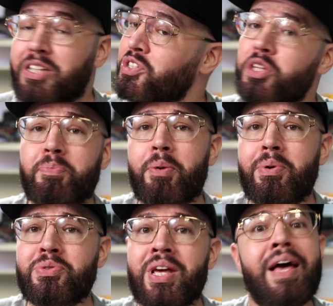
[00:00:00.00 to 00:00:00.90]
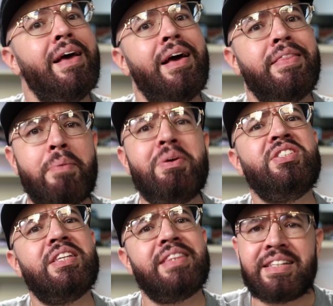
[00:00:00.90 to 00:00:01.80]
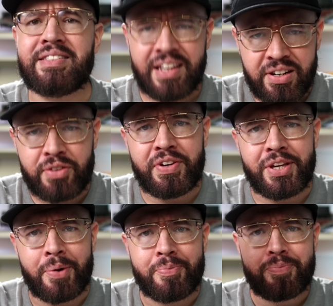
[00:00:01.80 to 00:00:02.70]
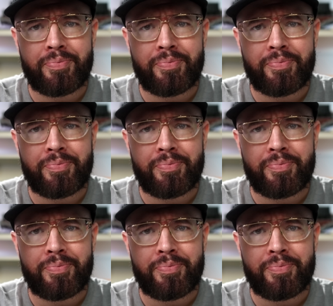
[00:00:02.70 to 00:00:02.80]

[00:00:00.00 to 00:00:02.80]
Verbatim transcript: That's all the promos, and that means that's the end of the video.